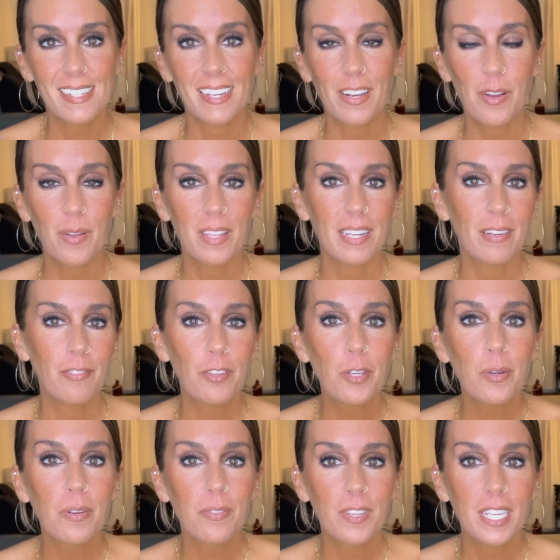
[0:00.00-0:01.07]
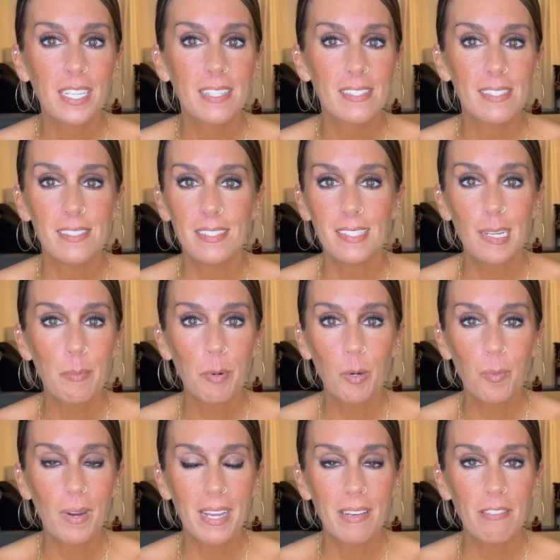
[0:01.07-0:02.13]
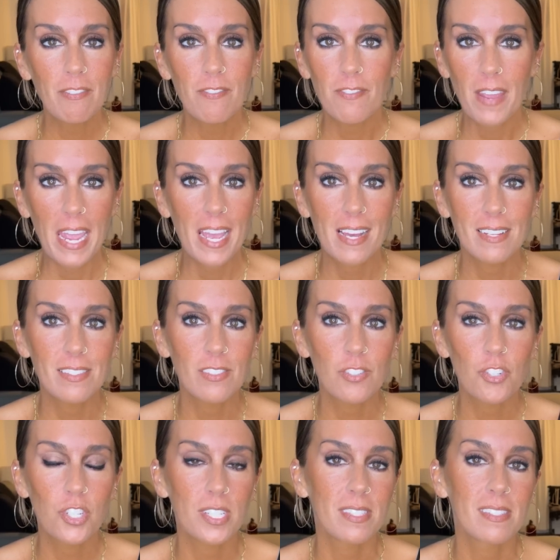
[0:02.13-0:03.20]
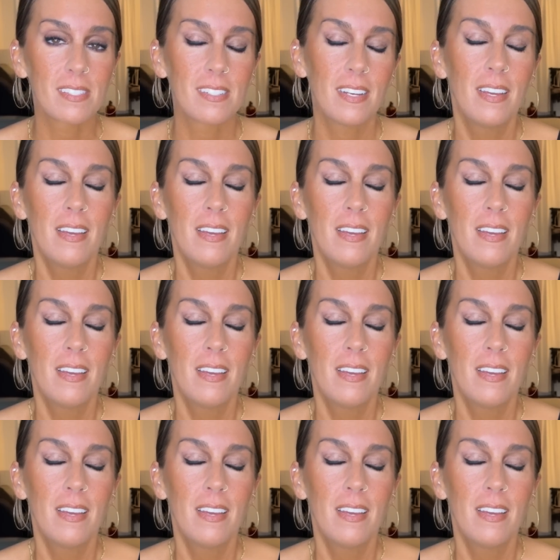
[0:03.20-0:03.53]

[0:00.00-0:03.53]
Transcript: I know that a few of his number one fans just,